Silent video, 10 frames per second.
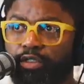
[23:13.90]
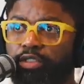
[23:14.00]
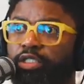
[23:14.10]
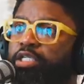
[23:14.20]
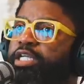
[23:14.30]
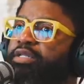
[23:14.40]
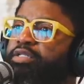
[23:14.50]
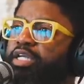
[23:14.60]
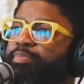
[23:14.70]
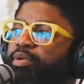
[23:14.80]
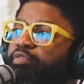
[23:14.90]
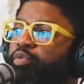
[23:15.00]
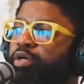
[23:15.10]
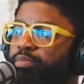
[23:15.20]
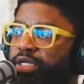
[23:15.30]
to the next step of, we're
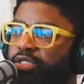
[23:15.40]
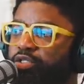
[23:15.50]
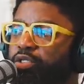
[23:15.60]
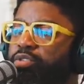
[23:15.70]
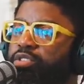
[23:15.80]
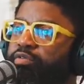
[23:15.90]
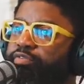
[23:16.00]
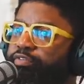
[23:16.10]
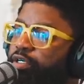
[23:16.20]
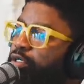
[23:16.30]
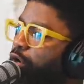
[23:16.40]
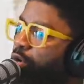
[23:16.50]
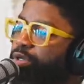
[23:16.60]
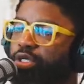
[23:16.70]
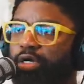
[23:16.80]
going to be exclusive. Are
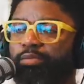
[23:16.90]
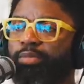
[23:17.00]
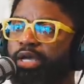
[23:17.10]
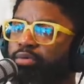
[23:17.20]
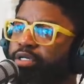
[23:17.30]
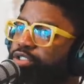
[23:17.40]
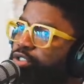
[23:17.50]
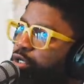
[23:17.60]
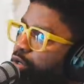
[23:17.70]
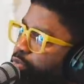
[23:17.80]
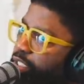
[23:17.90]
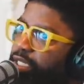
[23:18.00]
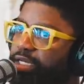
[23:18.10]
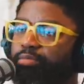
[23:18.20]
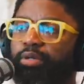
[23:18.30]
we talking marriage? Are we
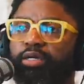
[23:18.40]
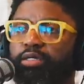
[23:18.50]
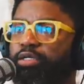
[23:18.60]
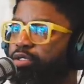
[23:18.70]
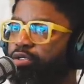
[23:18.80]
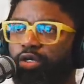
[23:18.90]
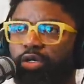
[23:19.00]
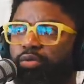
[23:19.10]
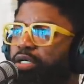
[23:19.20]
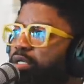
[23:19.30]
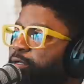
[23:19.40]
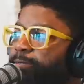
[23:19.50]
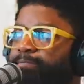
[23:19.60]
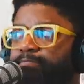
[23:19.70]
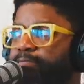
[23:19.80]
getting married? You know,
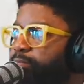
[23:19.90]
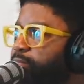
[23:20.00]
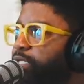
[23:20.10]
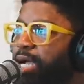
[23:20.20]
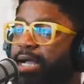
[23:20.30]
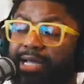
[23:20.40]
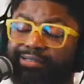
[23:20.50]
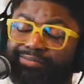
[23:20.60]
I, I